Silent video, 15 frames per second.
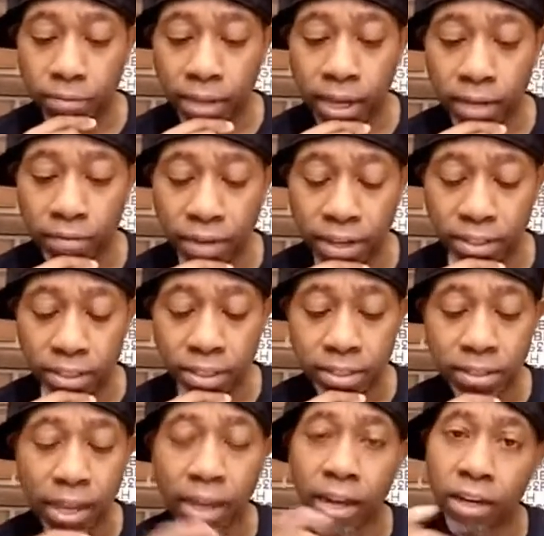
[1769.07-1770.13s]
elevates,
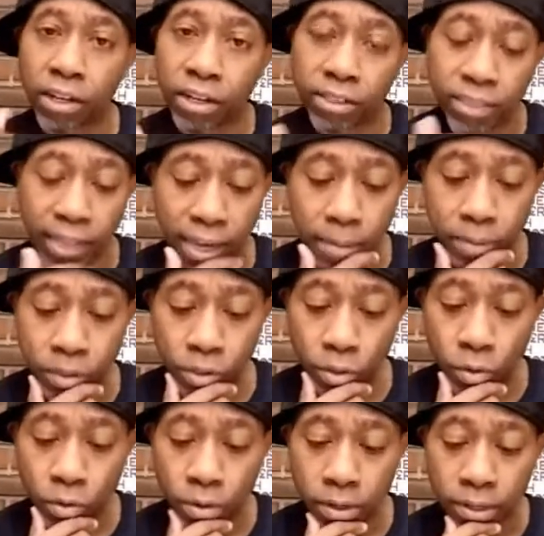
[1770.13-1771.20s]
I gotta look into him
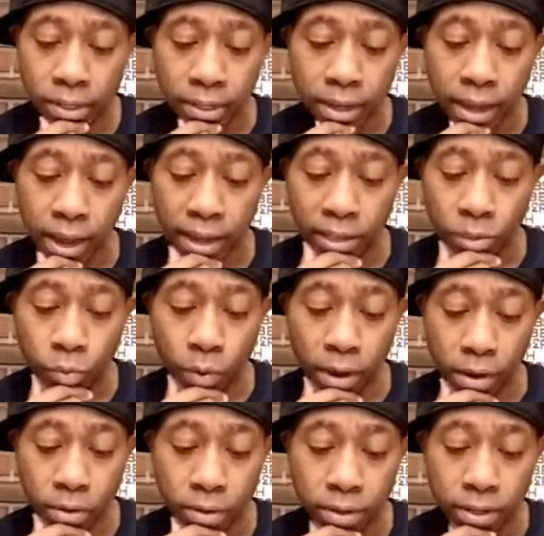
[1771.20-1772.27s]
too as
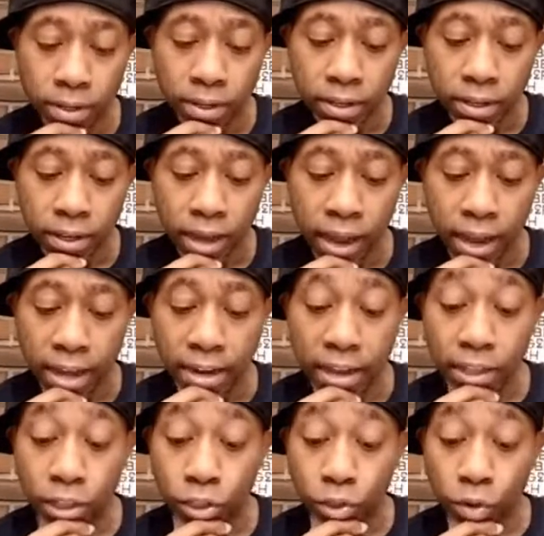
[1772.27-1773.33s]
well.
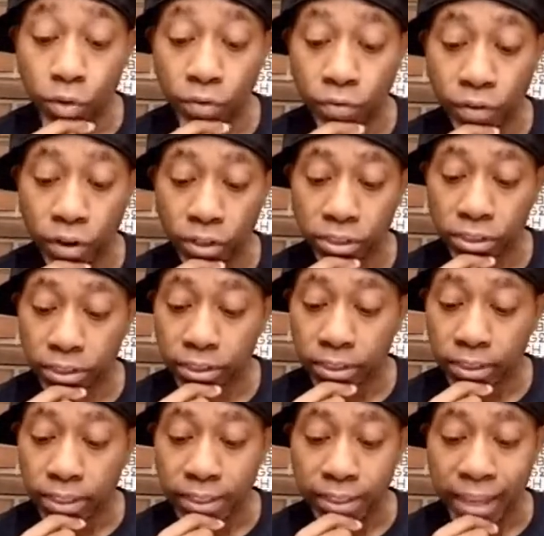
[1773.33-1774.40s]
Another Doom verse
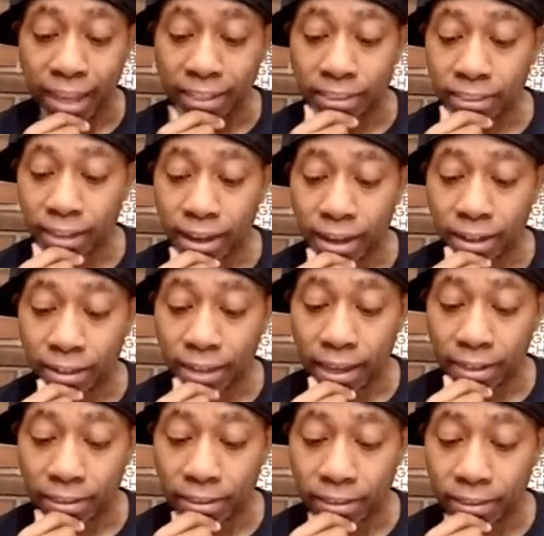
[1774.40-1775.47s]
that's
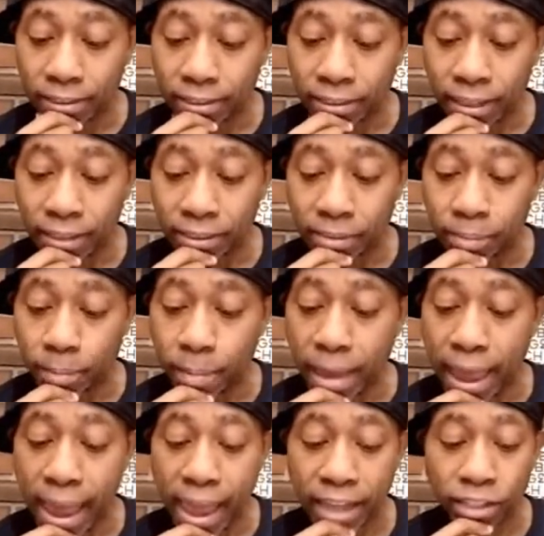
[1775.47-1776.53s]

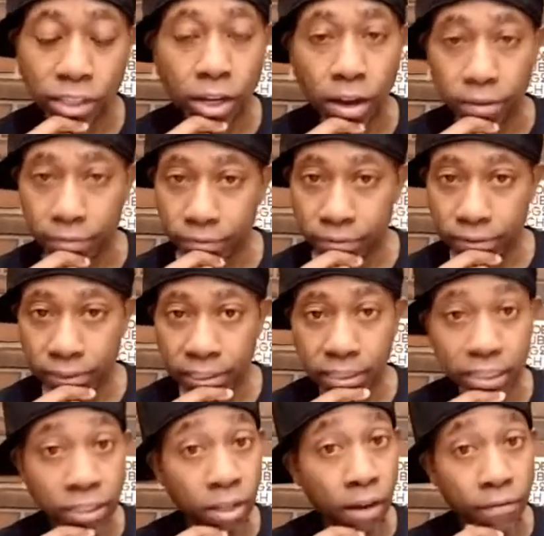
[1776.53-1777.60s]
mad tough.
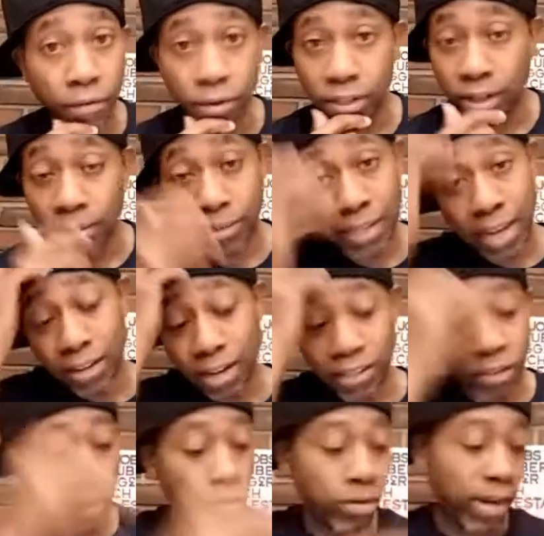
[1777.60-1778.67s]
He's tough on it. I'm telling you.
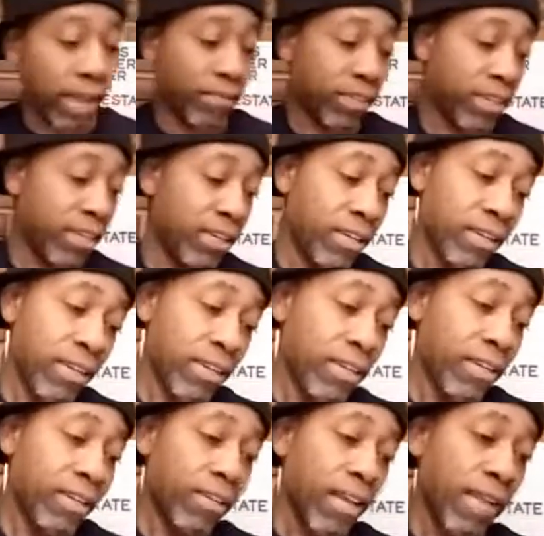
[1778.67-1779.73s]
I told you
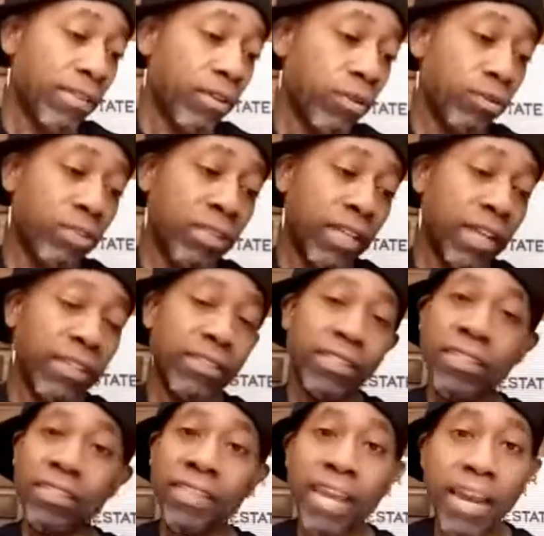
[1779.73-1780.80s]
after those skits,
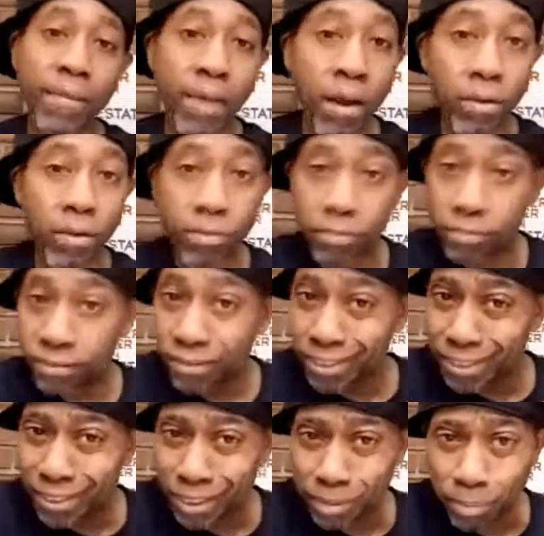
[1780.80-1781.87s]
he just came out
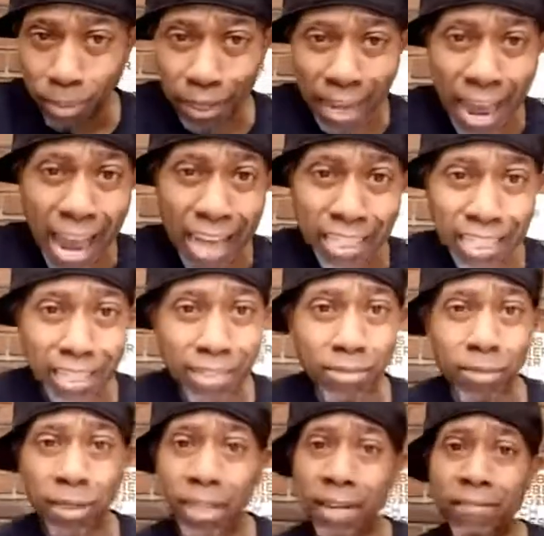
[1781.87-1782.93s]

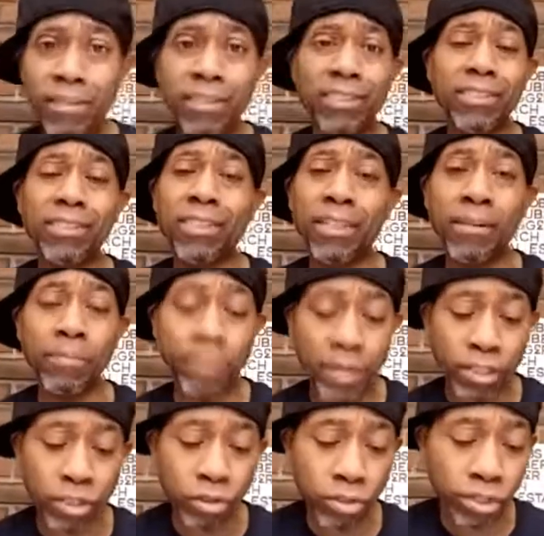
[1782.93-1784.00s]
splashing with lyrics. Like I'm
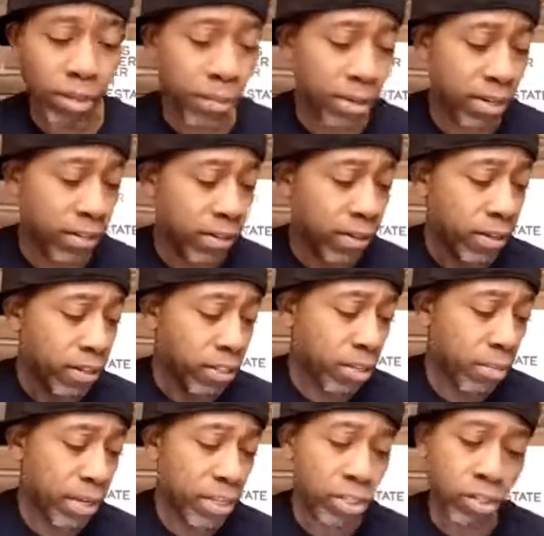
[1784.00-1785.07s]
pretty sure some
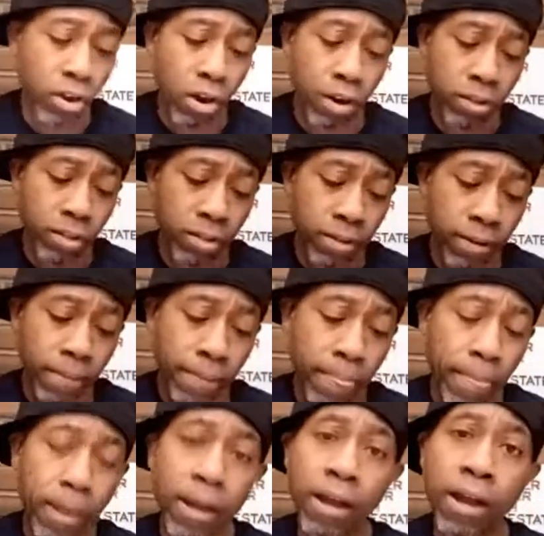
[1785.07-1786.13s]
of these songs
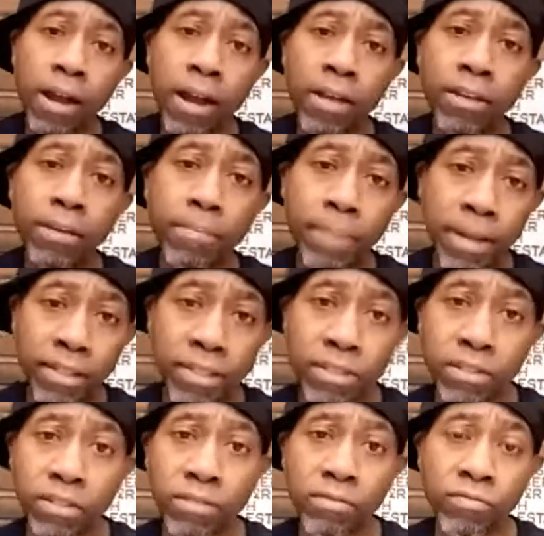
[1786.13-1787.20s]
are your
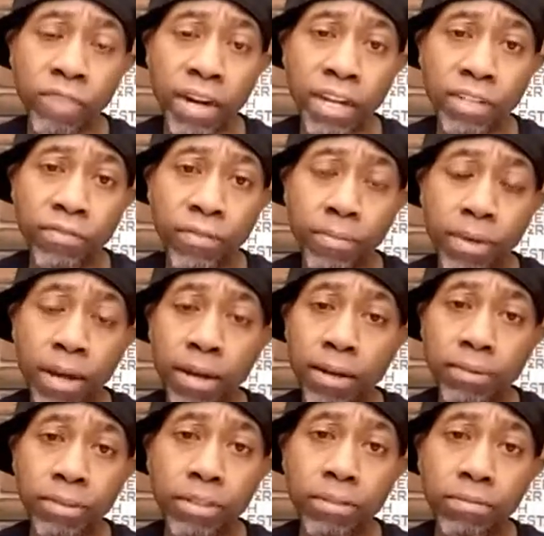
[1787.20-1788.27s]
best records from
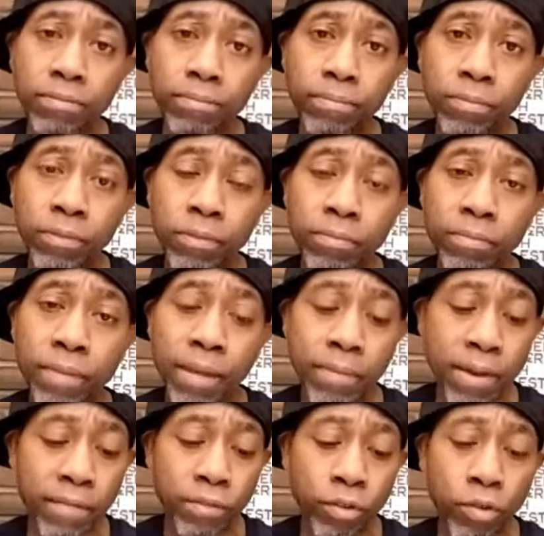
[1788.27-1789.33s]

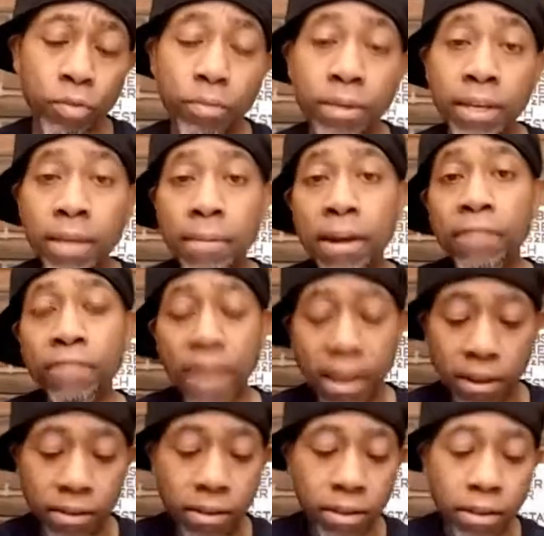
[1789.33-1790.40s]
MF Doom. Matter of
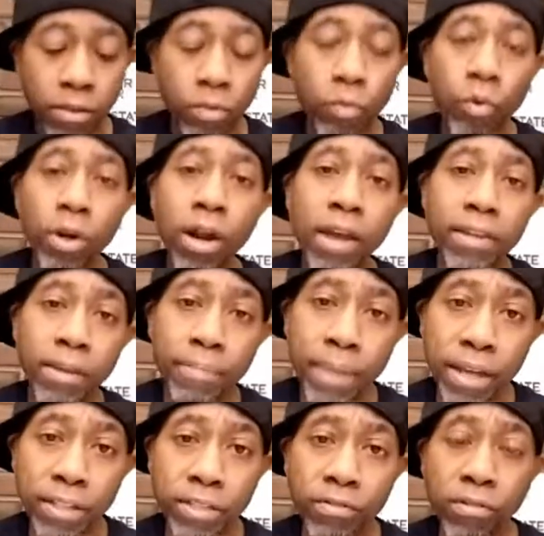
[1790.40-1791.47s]
fact, what are your
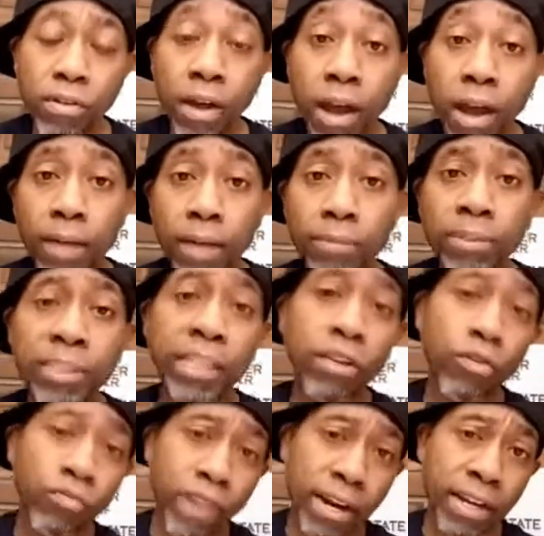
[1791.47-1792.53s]
best
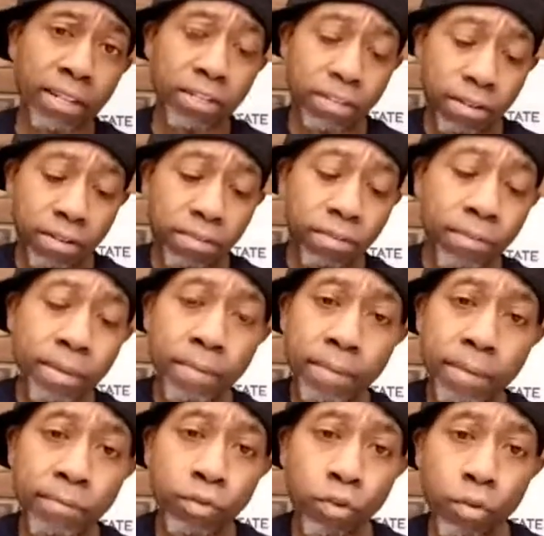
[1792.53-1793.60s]
single records from
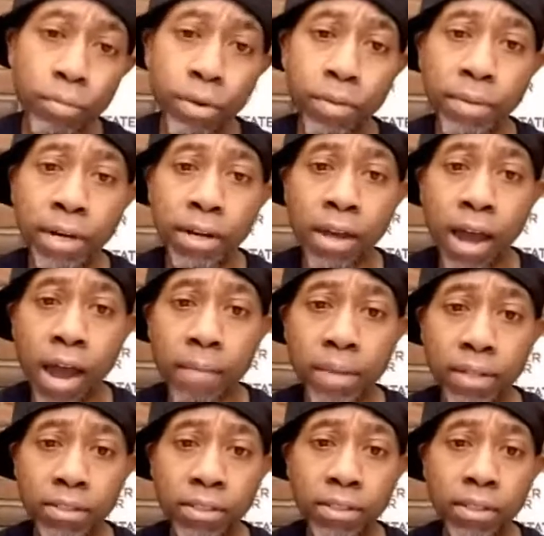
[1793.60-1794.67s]
MF Doom? Put them in the
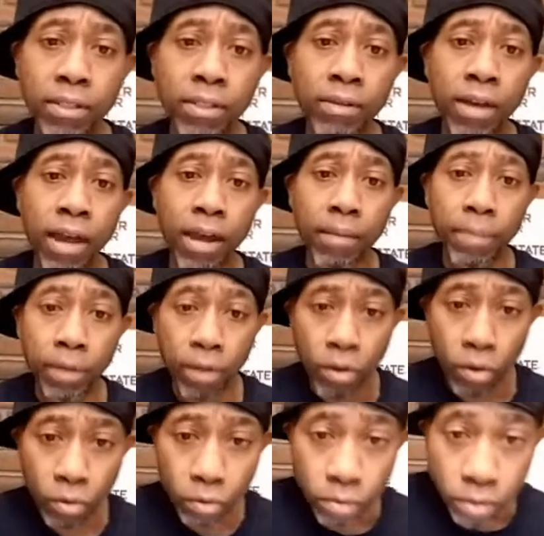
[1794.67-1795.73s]
comments
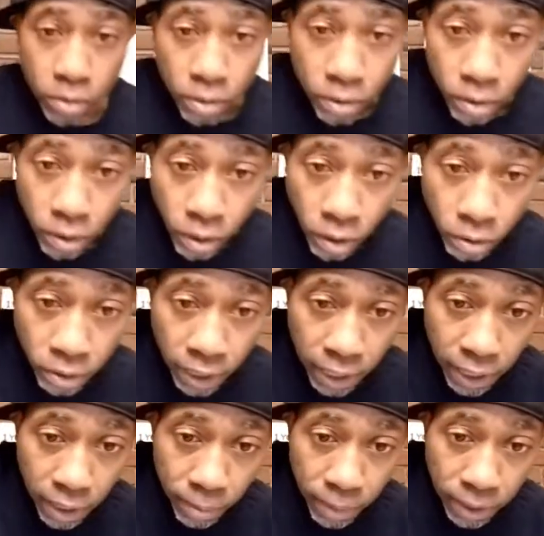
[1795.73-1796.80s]
below. Oh
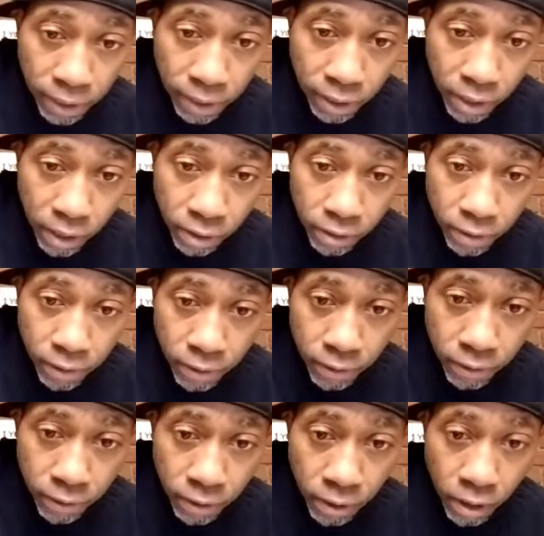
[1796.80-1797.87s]
yeah, Melanie,
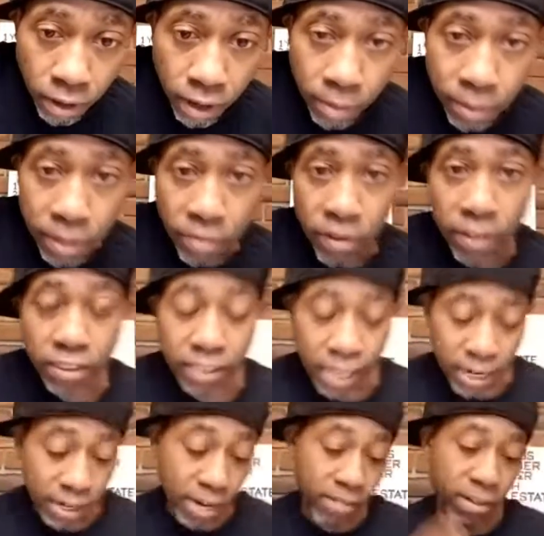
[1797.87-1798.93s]
RIP Rick
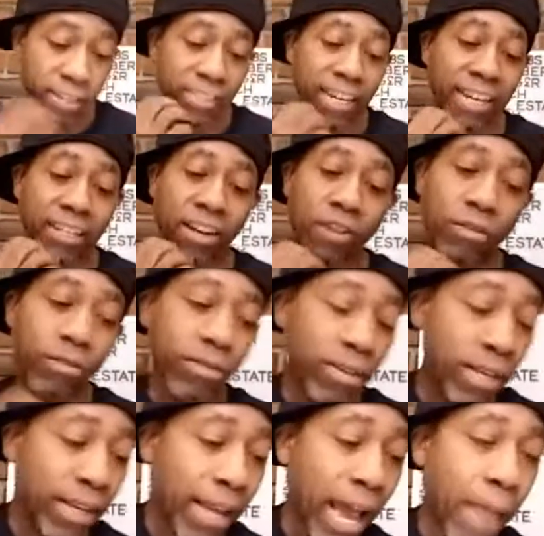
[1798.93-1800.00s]
James. Yeah, Rick James.
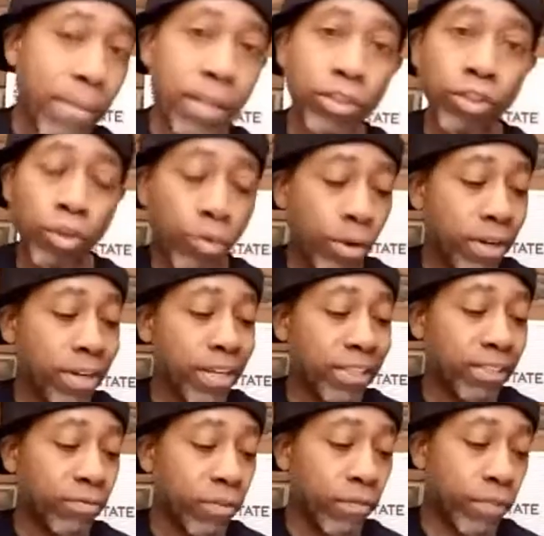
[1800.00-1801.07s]
Yo, I've been doing
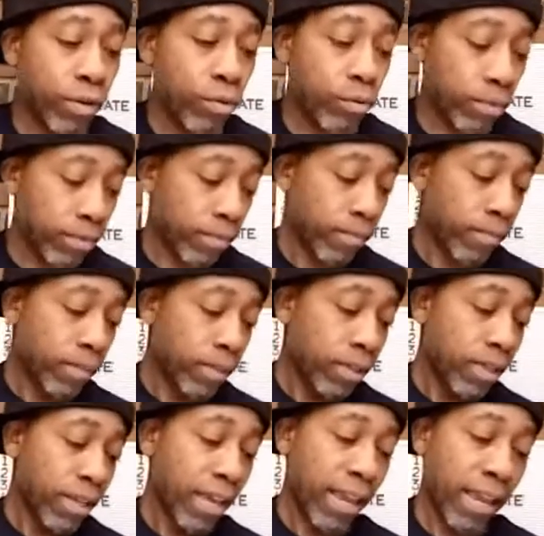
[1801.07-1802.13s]
this review,
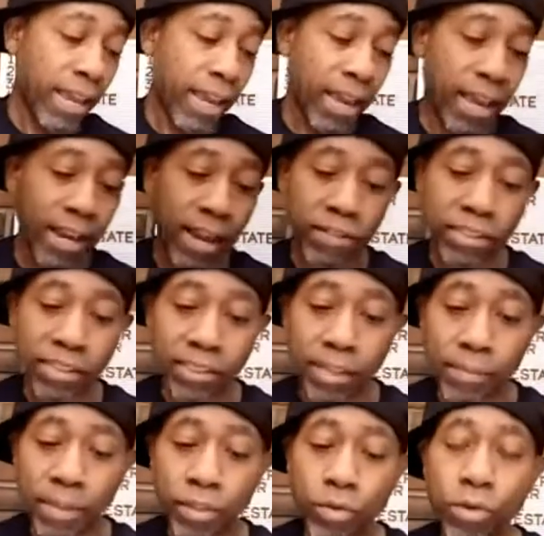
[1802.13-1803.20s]
and ever since
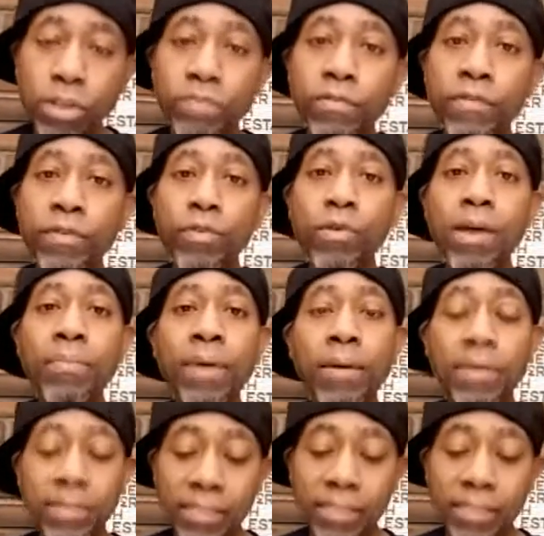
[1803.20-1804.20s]
I've been doing this review, I probably